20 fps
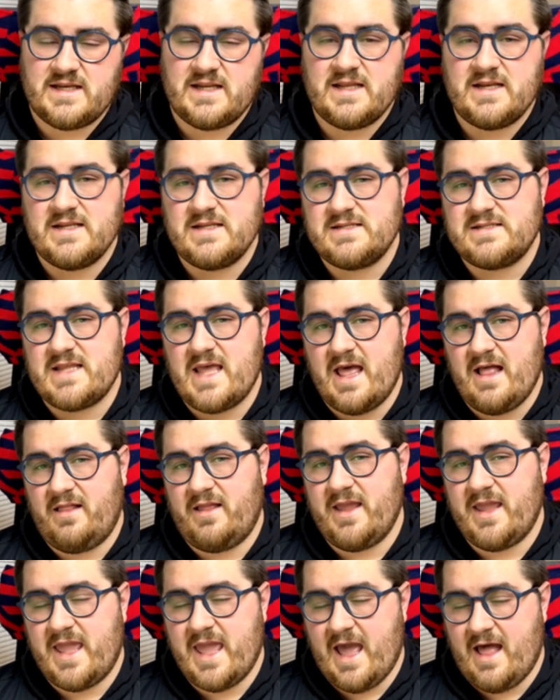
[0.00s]
It is LA
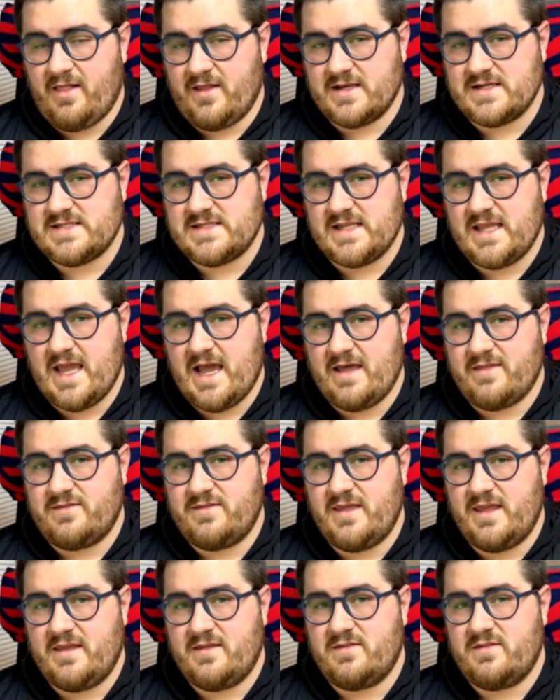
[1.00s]
Galaxy. I
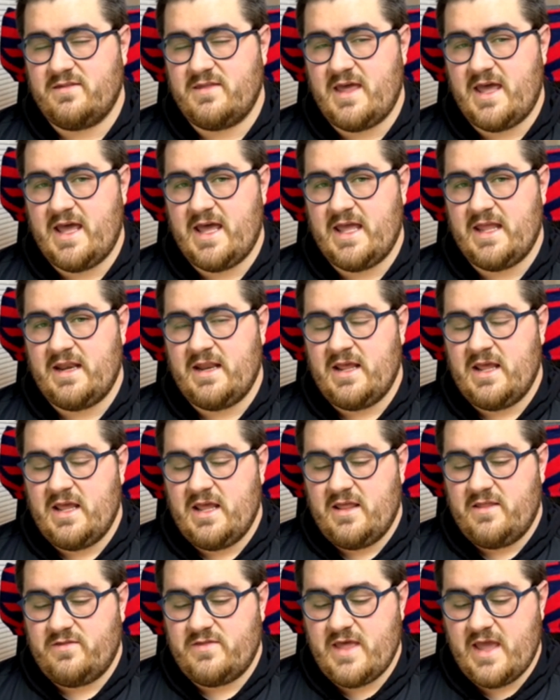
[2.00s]
think that
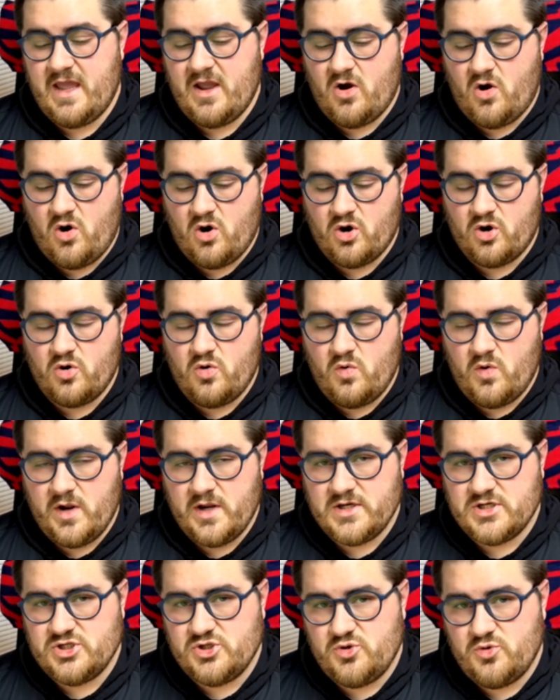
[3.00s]
they are
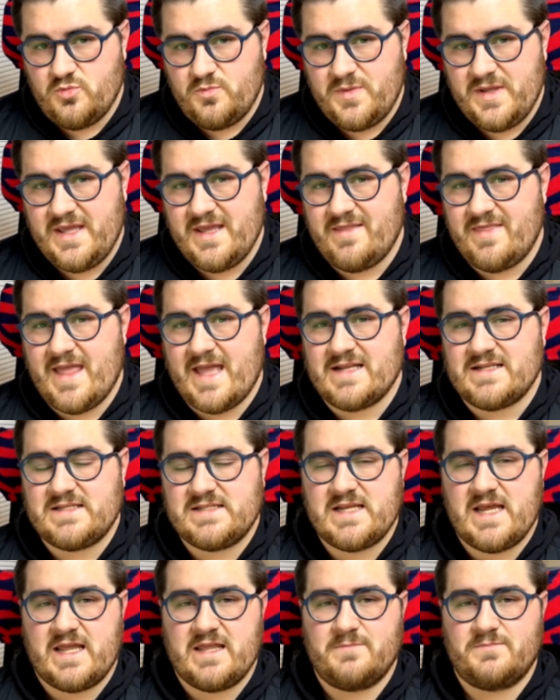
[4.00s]
going to be in that
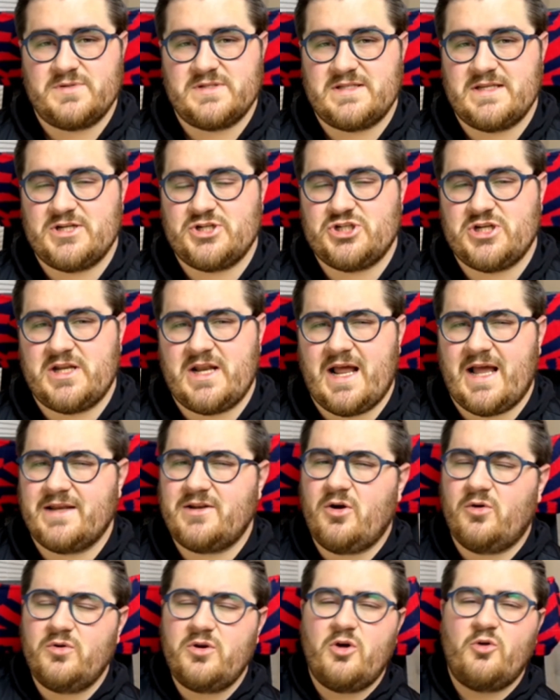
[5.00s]
second position. I
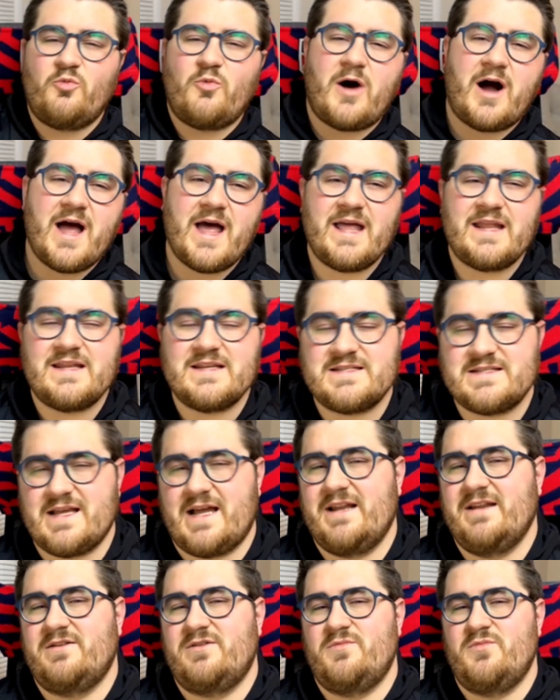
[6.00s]
don't know why I
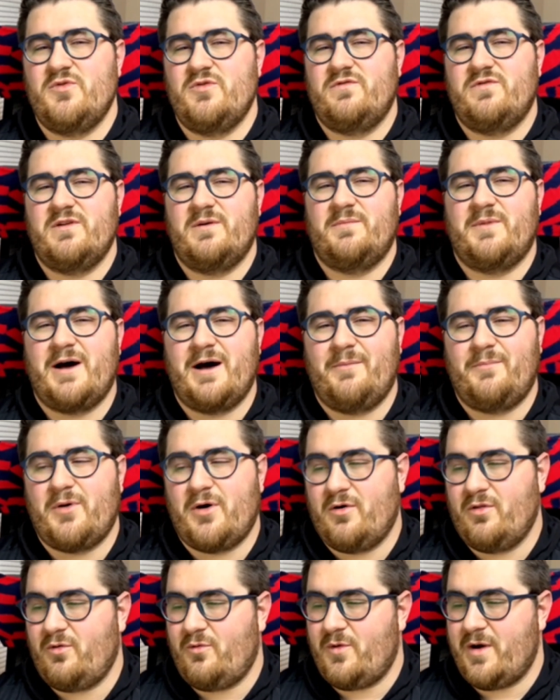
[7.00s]
decided to move them up
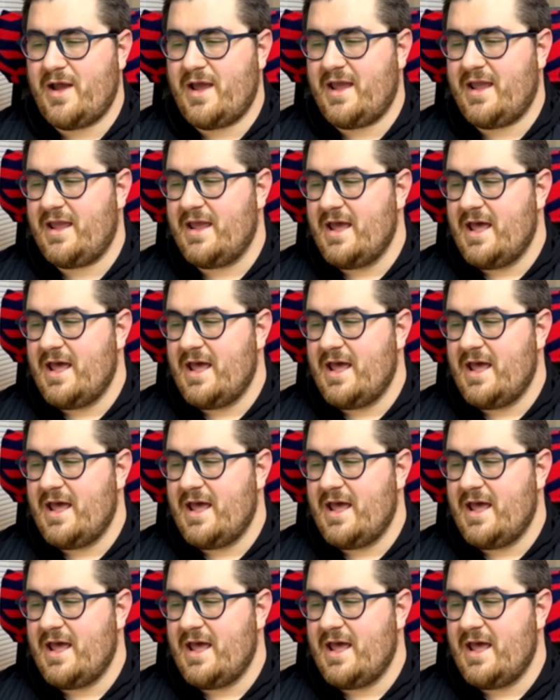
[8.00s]
all the way.